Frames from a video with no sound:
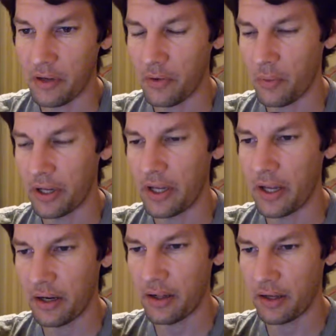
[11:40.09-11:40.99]
If you want to
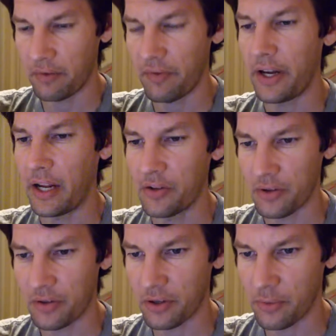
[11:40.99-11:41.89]
get into like
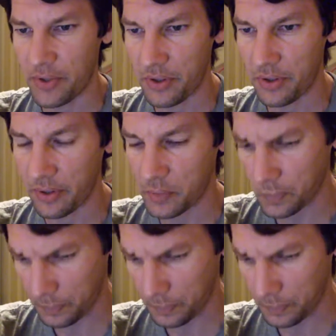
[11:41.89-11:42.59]
financial terms, you can